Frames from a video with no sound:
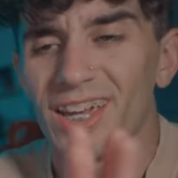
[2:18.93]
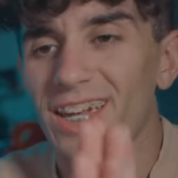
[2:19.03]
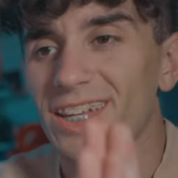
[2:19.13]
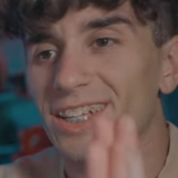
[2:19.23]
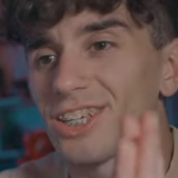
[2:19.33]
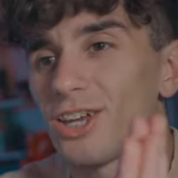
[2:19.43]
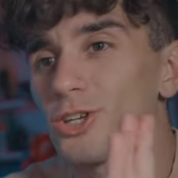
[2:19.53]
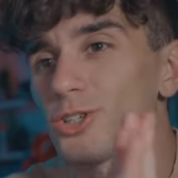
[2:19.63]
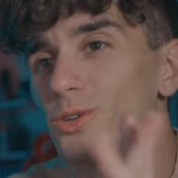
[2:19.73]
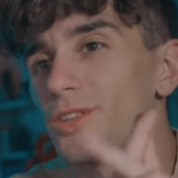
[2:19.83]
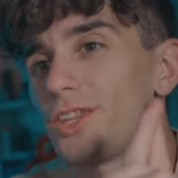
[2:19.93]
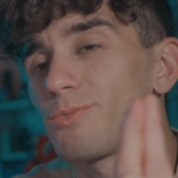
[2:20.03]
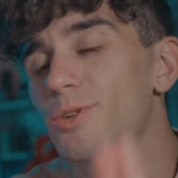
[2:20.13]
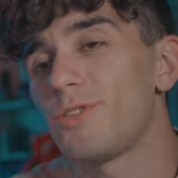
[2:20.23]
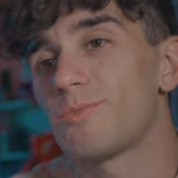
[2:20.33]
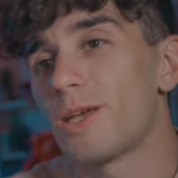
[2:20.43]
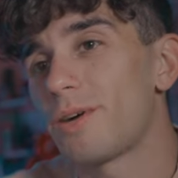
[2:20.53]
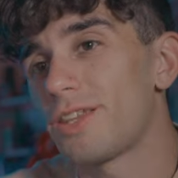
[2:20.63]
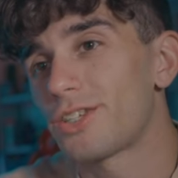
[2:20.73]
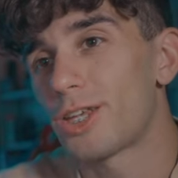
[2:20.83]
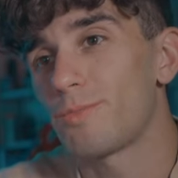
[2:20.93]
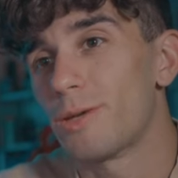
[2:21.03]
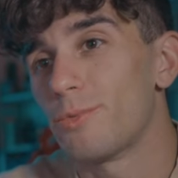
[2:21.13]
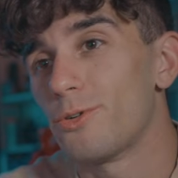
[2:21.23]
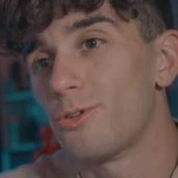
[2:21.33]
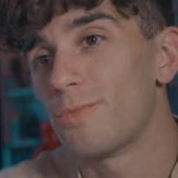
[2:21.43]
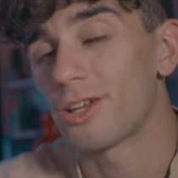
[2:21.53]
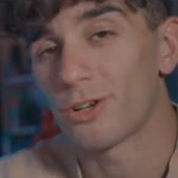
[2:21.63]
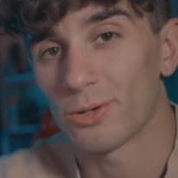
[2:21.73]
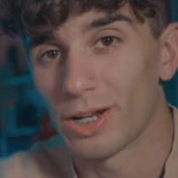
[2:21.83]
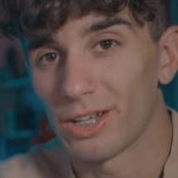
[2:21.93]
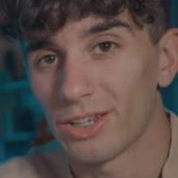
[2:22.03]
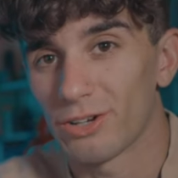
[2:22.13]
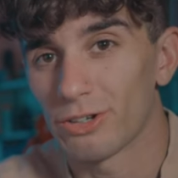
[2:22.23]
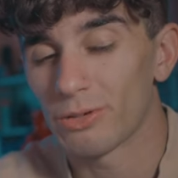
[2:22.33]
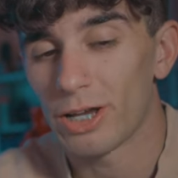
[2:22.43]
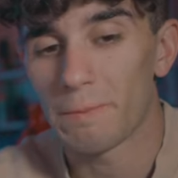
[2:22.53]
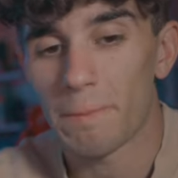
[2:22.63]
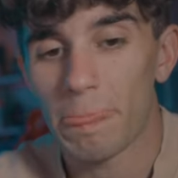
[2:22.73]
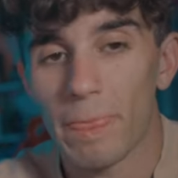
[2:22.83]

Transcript: And so this movie's made by the same people who made Hereditary, right?